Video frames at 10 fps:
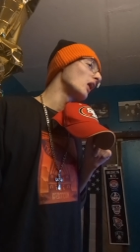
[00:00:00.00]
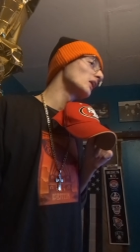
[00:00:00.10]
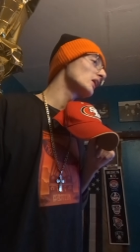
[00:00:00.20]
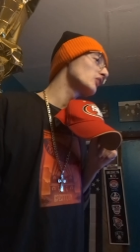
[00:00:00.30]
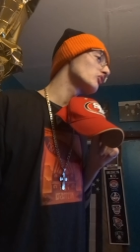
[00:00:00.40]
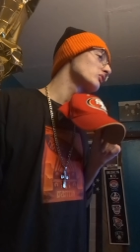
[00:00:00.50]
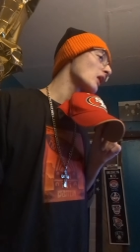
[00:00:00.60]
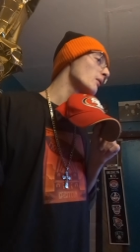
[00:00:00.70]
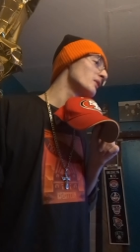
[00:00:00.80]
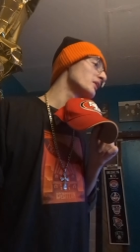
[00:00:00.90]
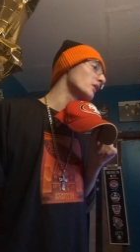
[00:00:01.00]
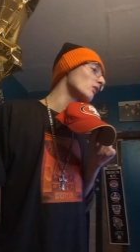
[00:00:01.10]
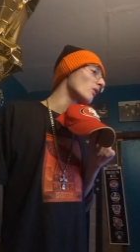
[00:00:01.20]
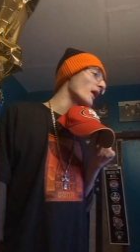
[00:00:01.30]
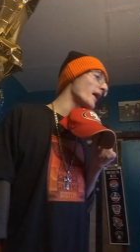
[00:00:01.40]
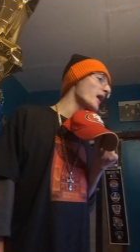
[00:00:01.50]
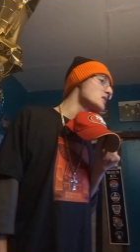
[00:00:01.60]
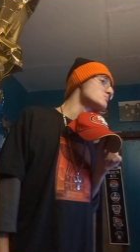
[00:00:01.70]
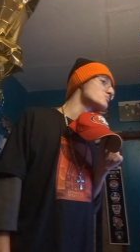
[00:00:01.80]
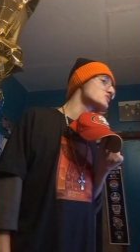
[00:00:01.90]
all right, ladies and gentlemen, the
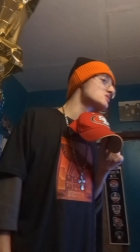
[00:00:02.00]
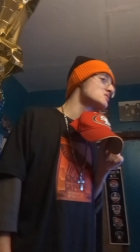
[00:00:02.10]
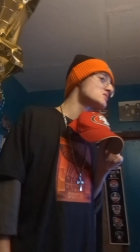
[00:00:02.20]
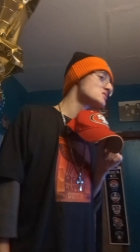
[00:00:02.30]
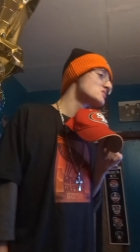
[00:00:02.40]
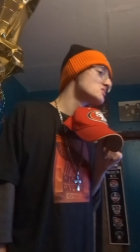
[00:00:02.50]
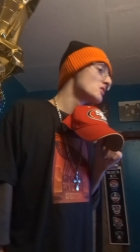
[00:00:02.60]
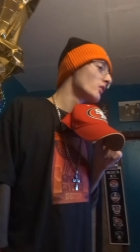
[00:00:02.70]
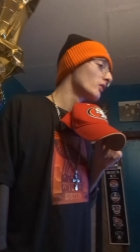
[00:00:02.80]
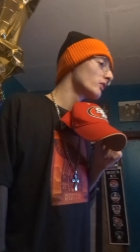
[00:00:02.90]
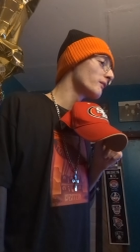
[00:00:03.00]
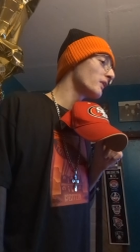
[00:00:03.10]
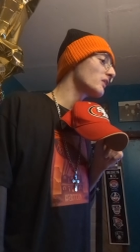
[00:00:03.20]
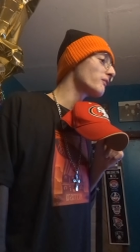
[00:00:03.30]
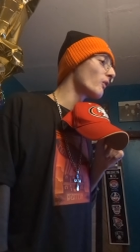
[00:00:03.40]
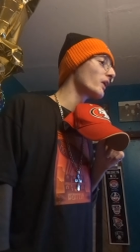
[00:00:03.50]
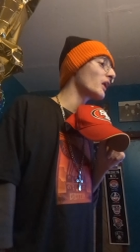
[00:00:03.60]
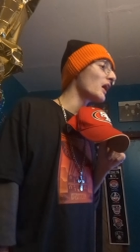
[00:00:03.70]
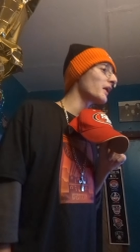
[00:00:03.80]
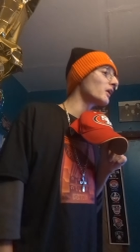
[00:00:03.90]
Rams defeat the
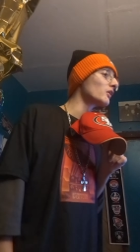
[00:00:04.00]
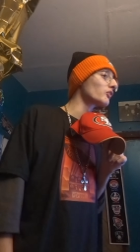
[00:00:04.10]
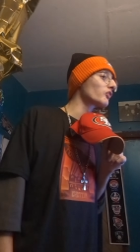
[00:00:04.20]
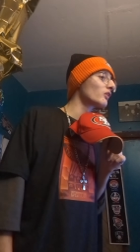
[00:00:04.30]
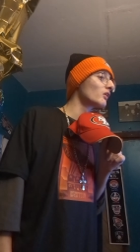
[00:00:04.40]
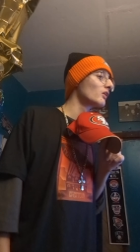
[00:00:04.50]
49ers